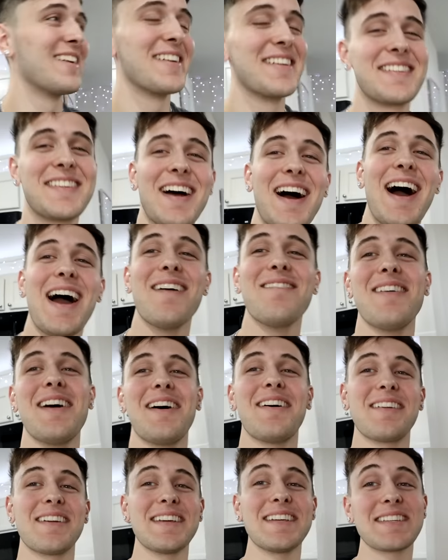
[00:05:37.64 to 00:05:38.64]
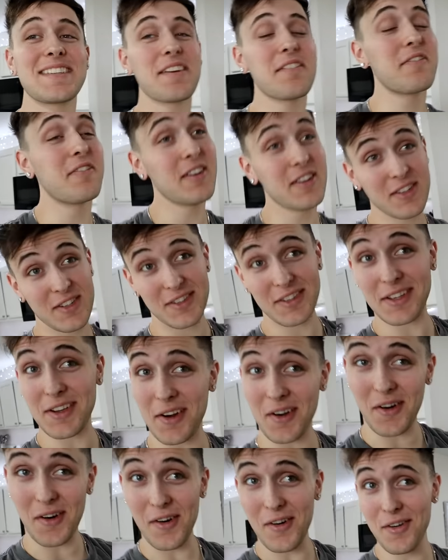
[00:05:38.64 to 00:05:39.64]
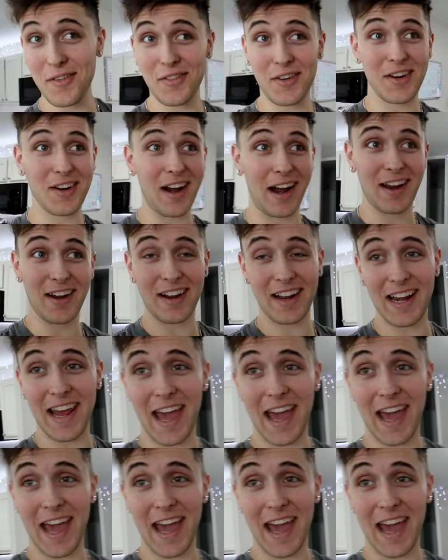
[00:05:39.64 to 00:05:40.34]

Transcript: Your timeout is officially over. Are you